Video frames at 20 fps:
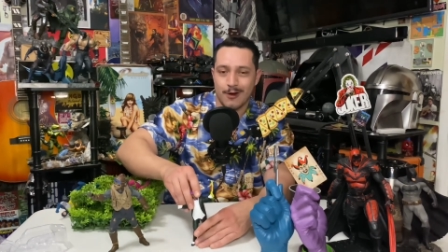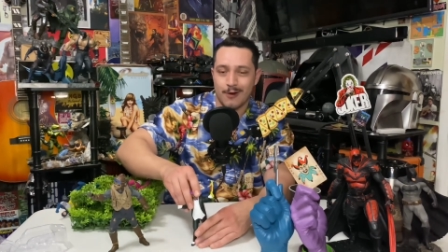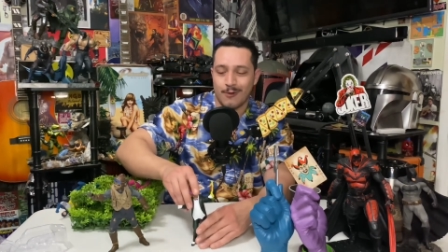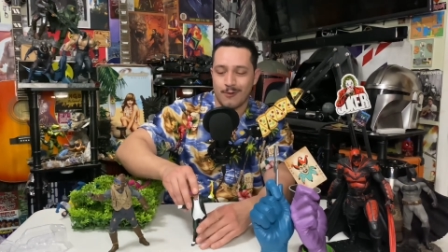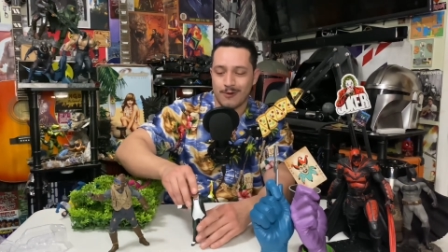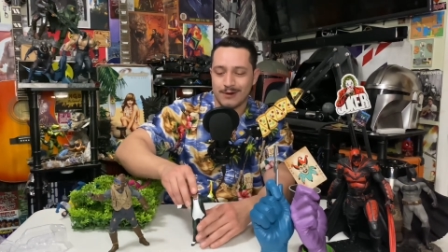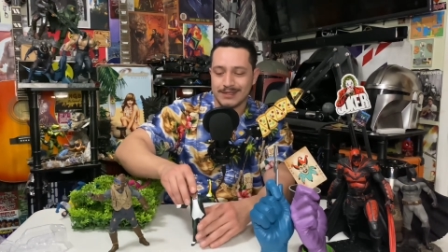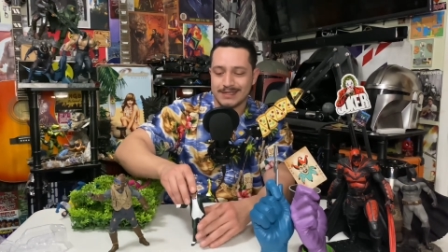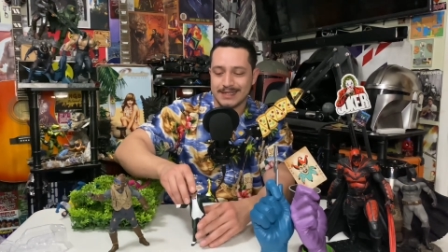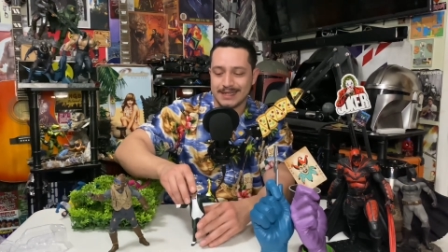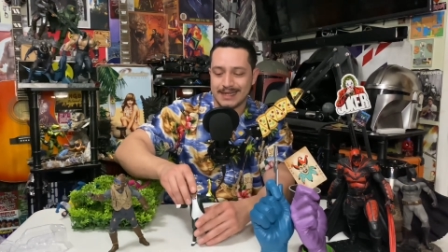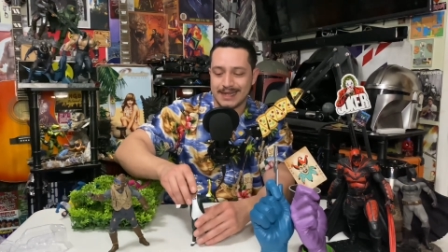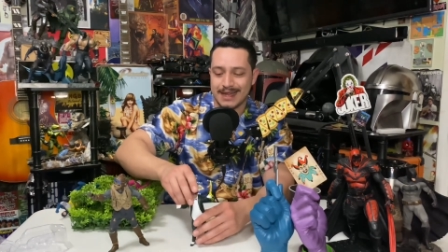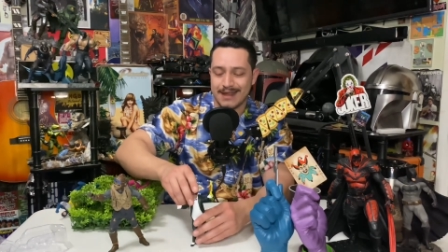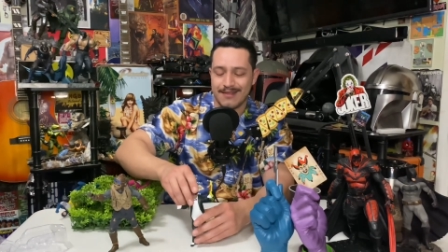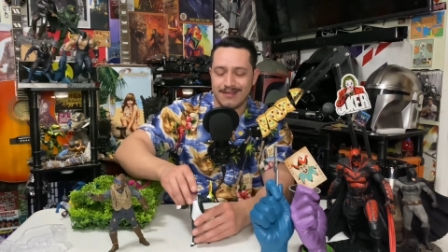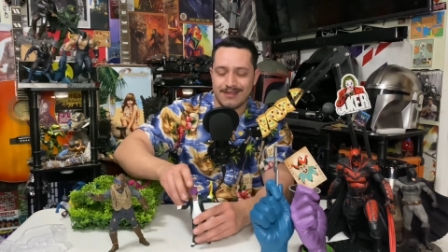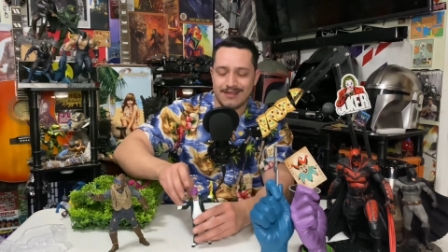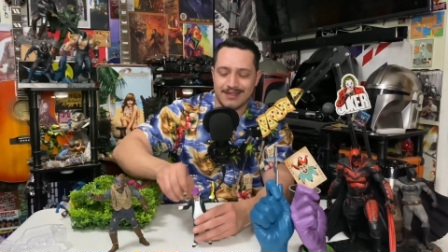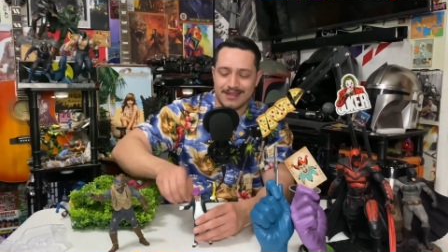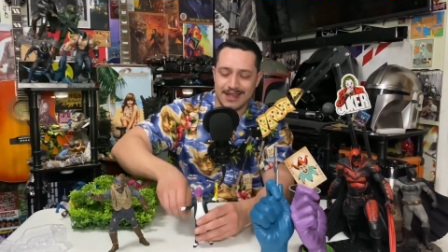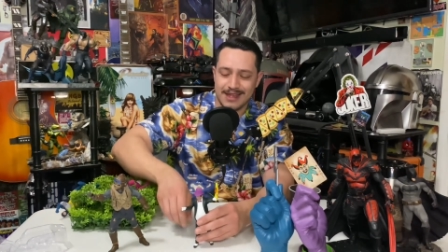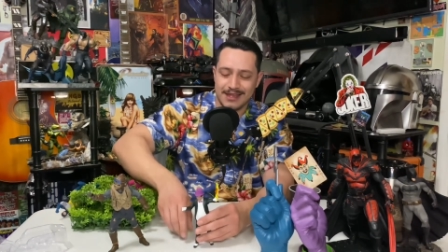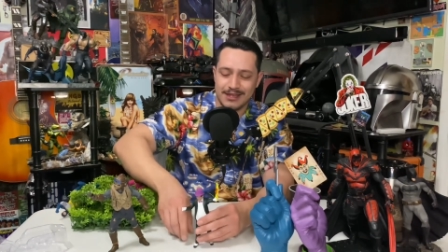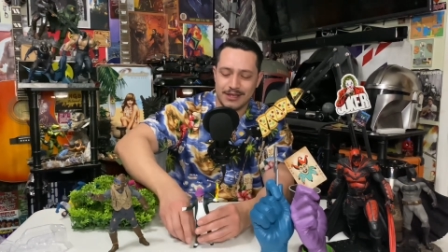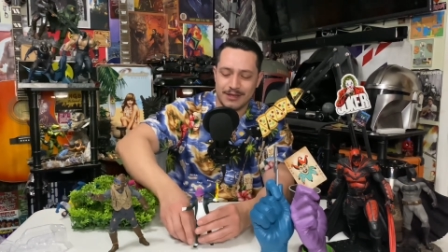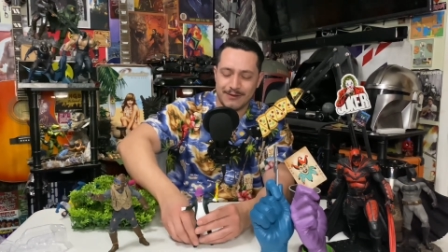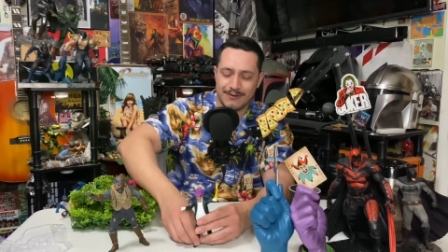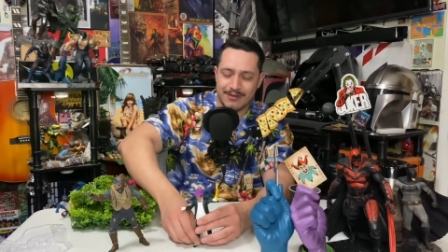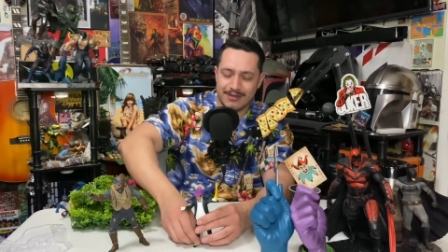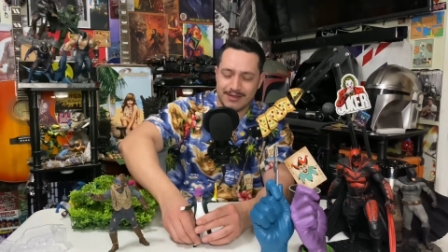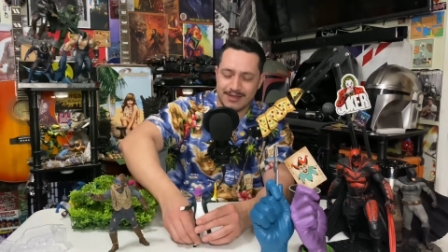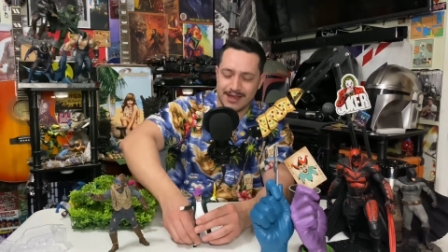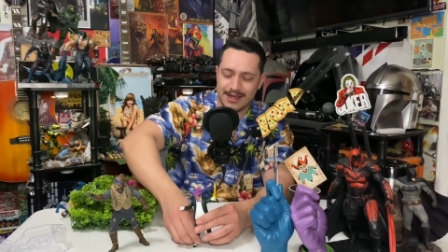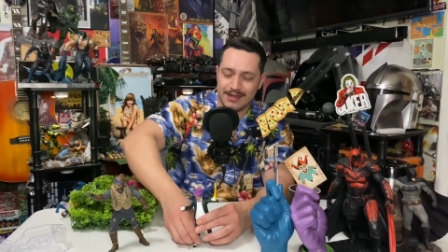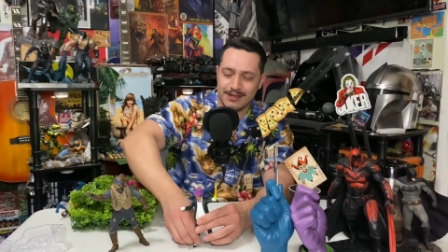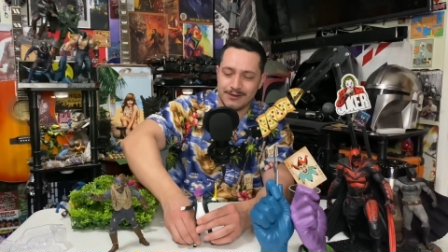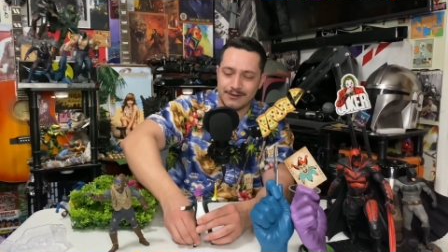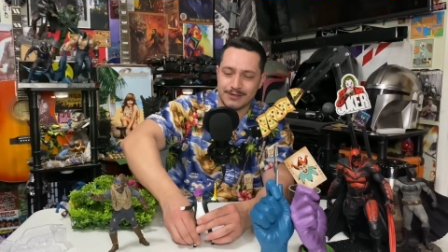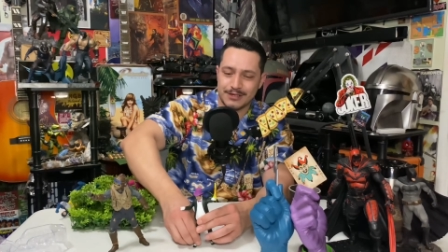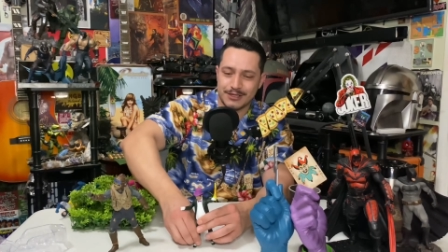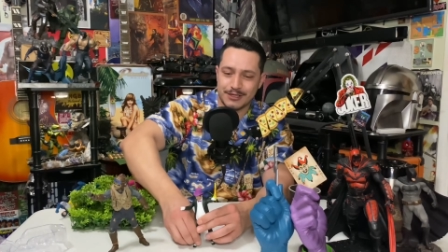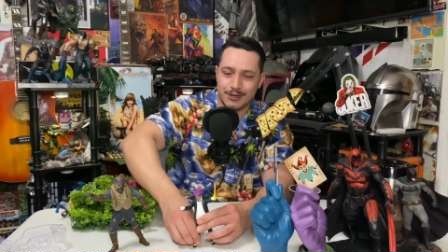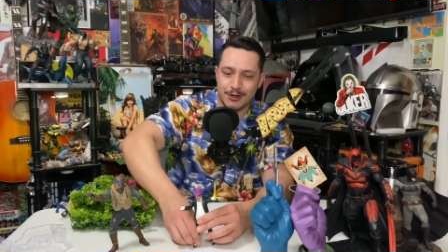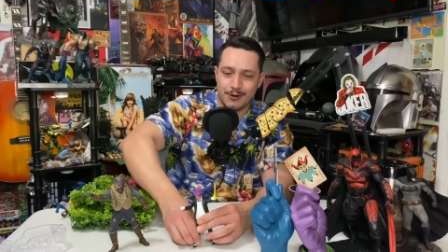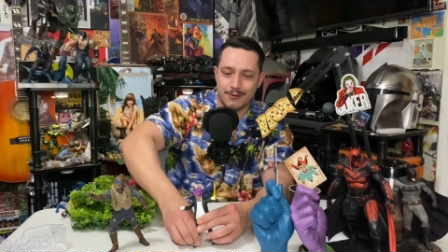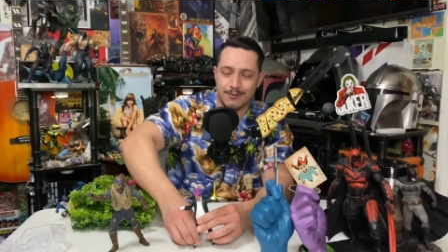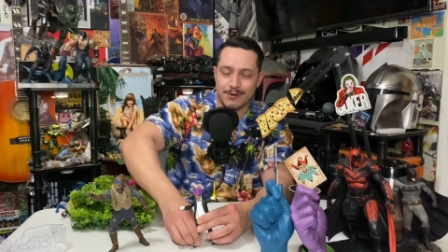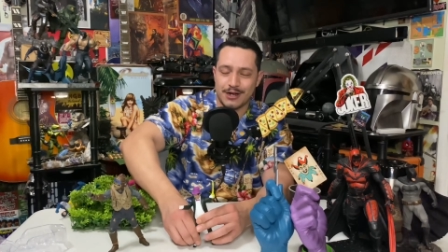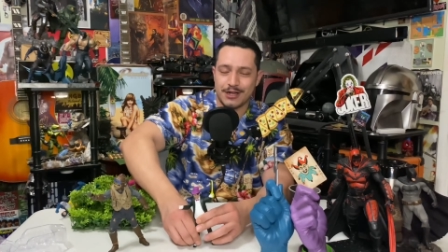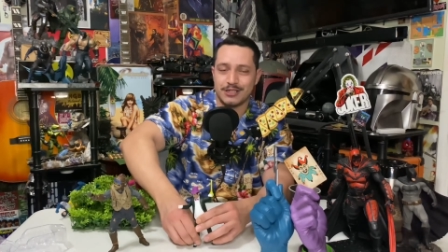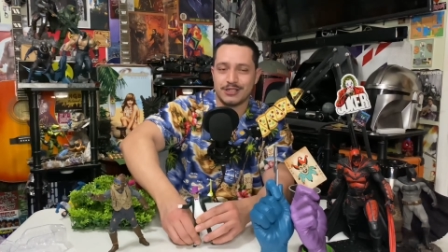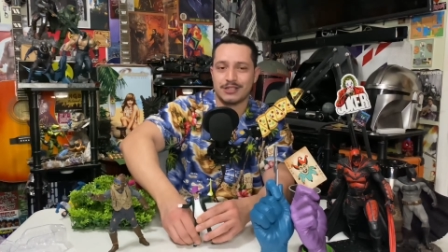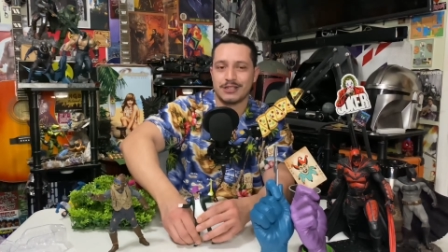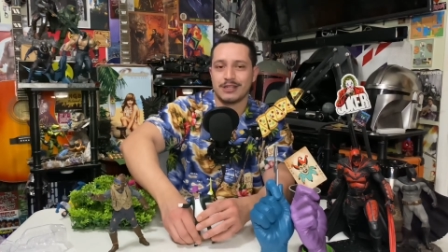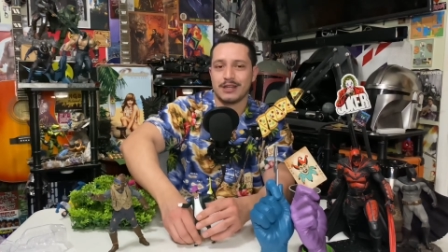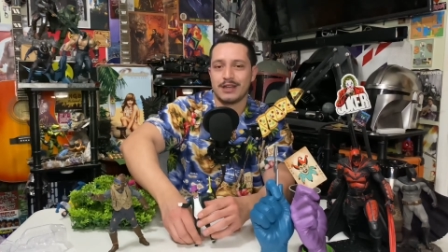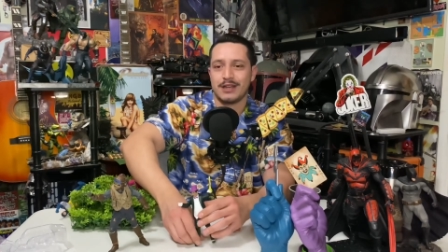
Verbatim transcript: Once again, thank you, thank you so much